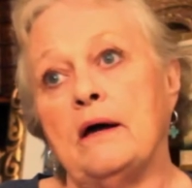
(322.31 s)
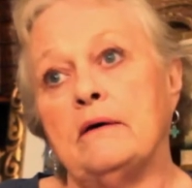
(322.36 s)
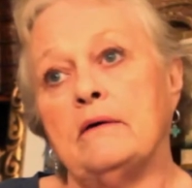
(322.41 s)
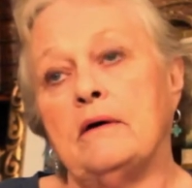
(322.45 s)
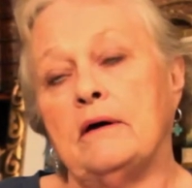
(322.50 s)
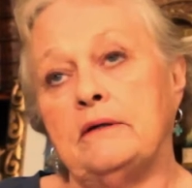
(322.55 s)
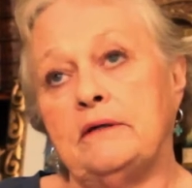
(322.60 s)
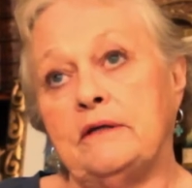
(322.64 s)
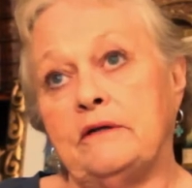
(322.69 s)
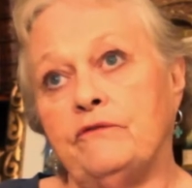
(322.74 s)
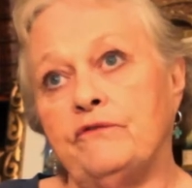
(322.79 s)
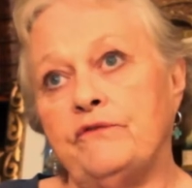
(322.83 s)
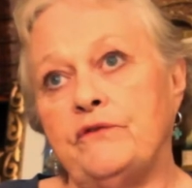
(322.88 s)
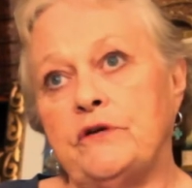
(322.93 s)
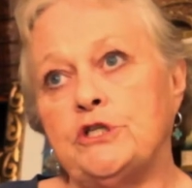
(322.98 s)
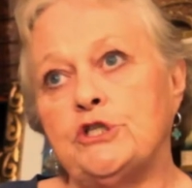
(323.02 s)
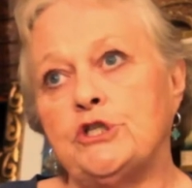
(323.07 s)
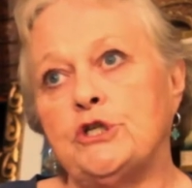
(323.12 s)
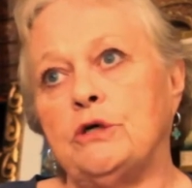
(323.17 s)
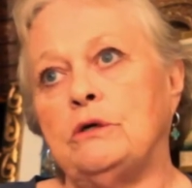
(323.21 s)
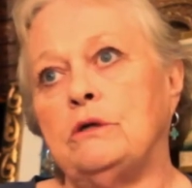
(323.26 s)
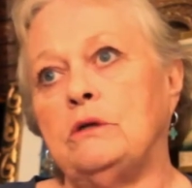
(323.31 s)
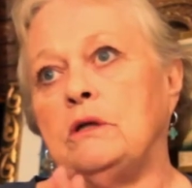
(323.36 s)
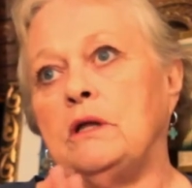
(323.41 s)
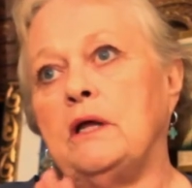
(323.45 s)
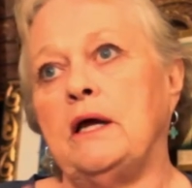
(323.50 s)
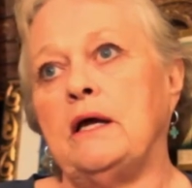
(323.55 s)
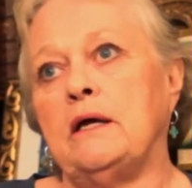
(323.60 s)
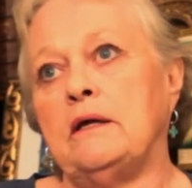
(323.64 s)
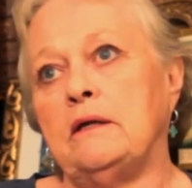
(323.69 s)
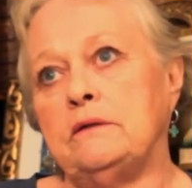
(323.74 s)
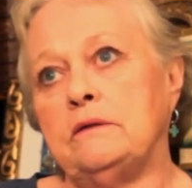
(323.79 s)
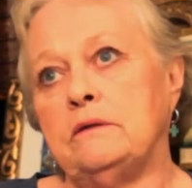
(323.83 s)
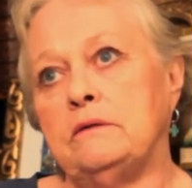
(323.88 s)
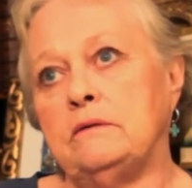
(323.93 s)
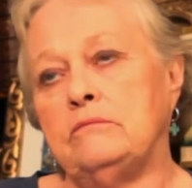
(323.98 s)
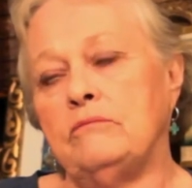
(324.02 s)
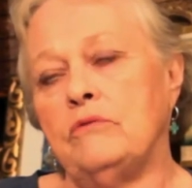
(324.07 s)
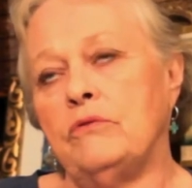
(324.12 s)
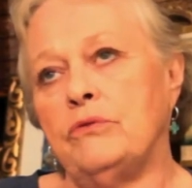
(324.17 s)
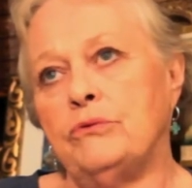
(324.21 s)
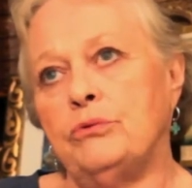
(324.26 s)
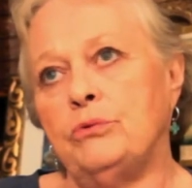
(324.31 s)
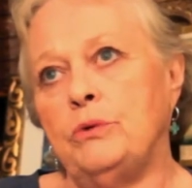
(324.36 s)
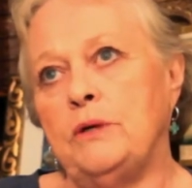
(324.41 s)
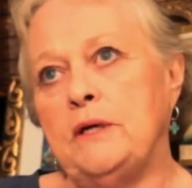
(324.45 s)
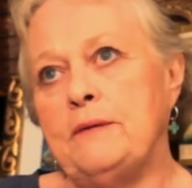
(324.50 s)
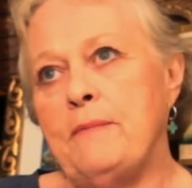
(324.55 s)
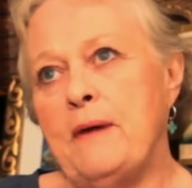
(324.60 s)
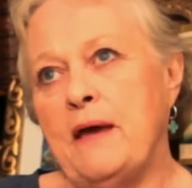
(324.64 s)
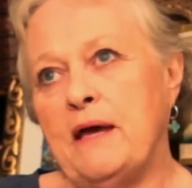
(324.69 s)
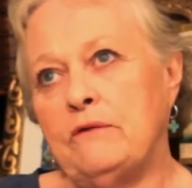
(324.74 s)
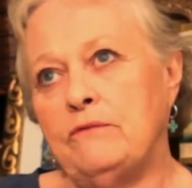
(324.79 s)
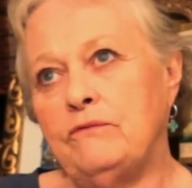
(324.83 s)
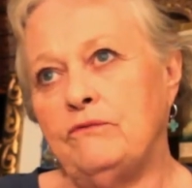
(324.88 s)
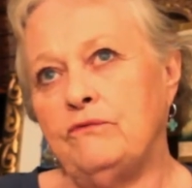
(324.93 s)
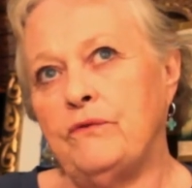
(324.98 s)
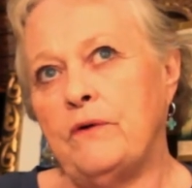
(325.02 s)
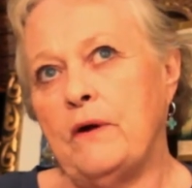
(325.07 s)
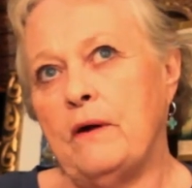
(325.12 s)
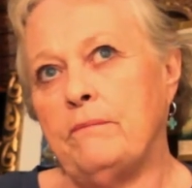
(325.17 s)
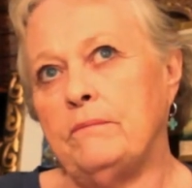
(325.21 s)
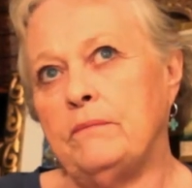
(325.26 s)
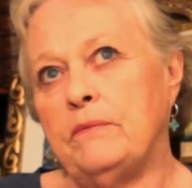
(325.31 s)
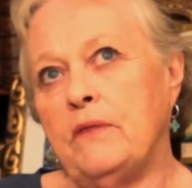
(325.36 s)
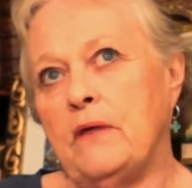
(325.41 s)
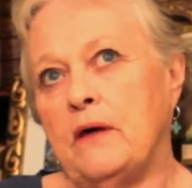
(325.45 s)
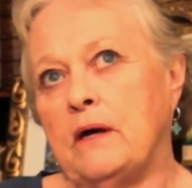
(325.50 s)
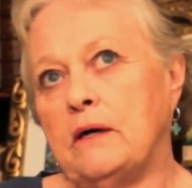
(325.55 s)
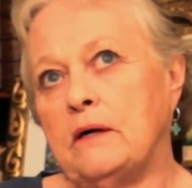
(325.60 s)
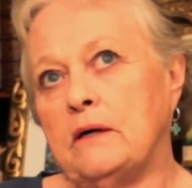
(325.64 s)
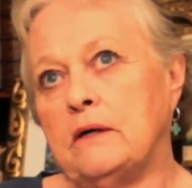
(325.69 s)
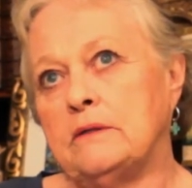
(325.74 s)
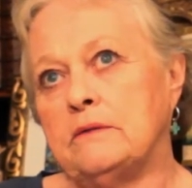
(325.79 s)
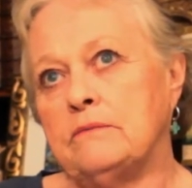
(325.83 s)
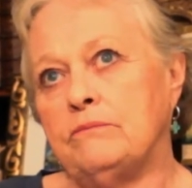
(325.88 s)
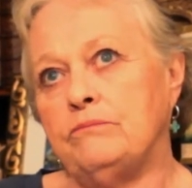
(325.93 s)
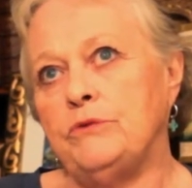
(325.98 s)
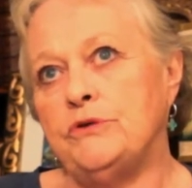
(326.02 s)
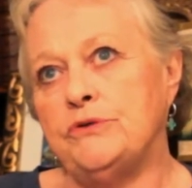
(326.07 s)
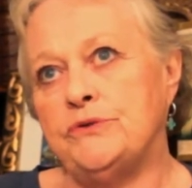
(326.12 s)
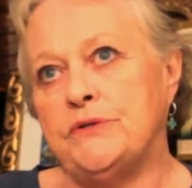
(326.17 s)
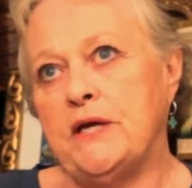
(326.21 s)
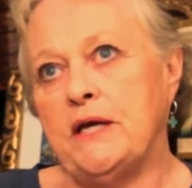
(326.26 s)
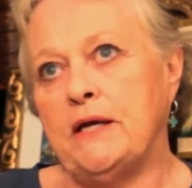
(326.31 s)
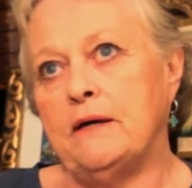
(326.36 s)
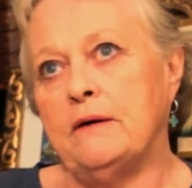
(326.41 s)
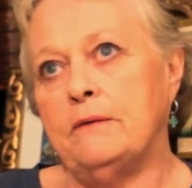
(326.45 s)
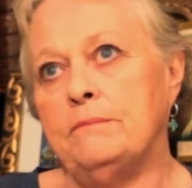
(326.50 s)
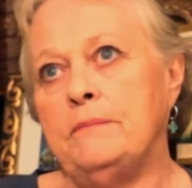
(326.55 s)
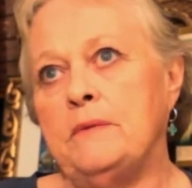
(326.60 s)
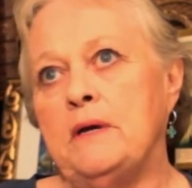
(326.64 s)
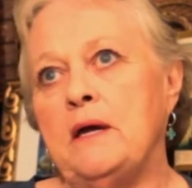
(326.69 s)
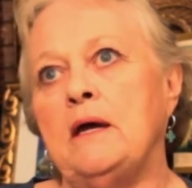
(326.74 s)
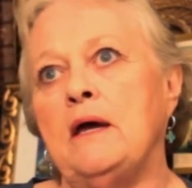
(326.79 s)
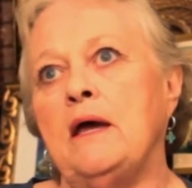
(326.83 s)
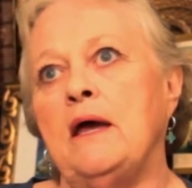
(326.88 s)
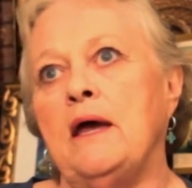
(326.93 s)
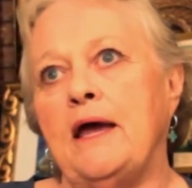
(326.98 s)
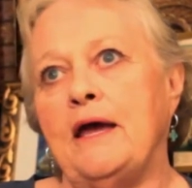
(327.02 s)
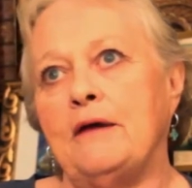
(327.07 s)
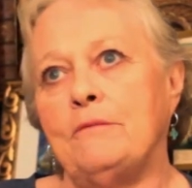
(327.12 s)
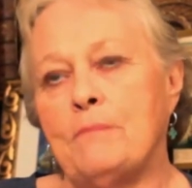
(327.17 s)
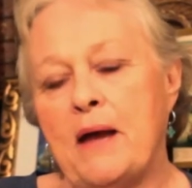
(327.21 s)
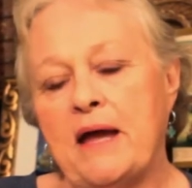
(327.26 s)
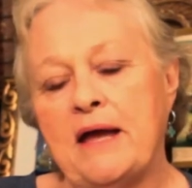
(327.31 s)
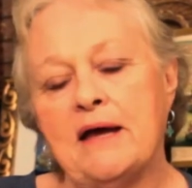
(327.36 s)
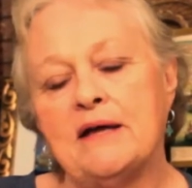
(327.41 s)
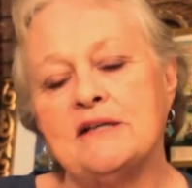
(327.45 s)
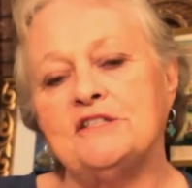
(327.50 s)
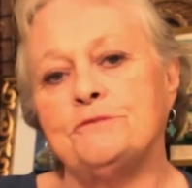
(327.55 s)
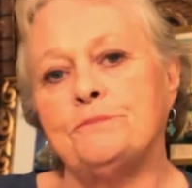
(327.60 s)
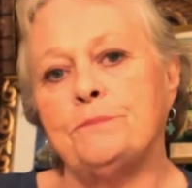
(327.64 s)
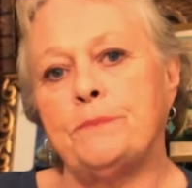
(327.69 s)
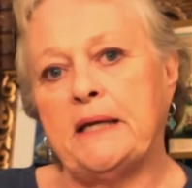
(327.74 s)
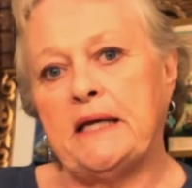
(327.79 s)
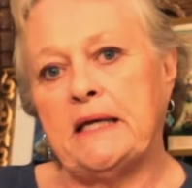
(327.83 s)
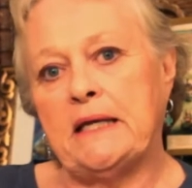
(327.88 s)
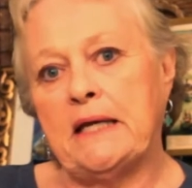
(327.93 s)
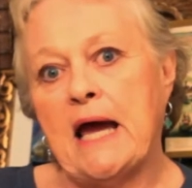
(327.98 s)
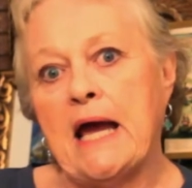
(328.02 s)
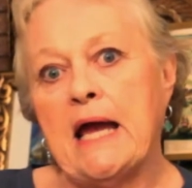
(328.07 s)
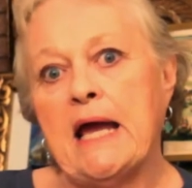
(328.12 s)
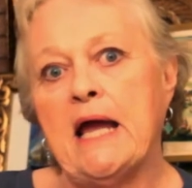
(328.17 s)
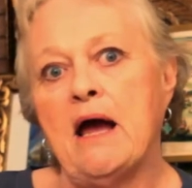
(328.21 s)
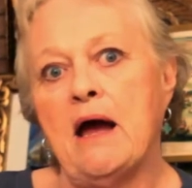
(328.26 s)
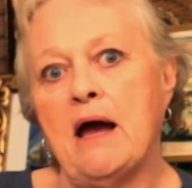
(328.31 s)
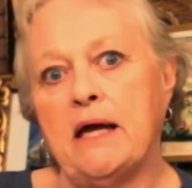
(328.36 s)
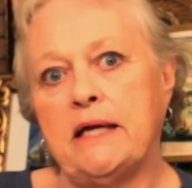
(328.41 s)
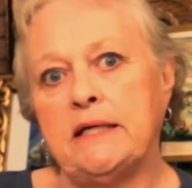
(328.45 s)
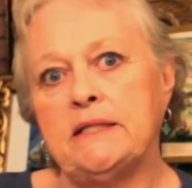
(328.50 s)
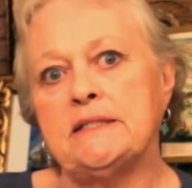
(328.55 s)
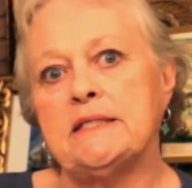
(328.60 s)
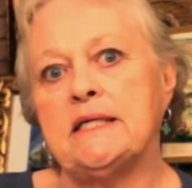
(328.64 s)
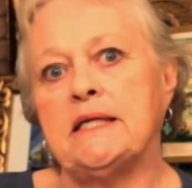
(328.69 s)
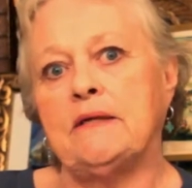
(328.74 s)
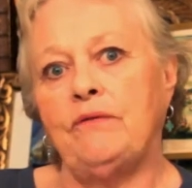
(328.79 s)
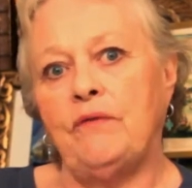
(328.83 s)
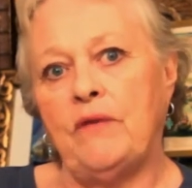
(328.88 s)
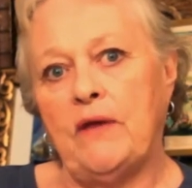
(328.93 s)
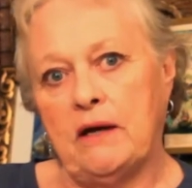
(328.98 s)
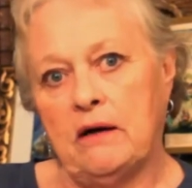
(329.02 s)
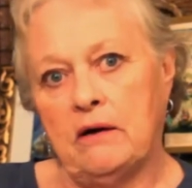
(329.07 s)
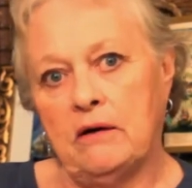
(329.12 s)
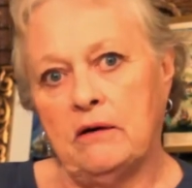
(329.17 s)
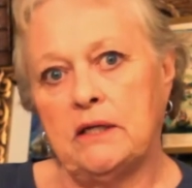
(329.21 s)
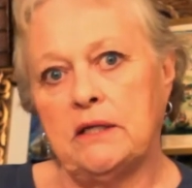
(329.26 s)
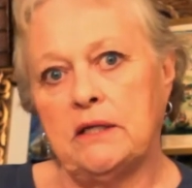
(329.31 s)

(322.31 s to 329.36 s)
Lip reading: an official and 3 men from the museum and my husband and I hiked in there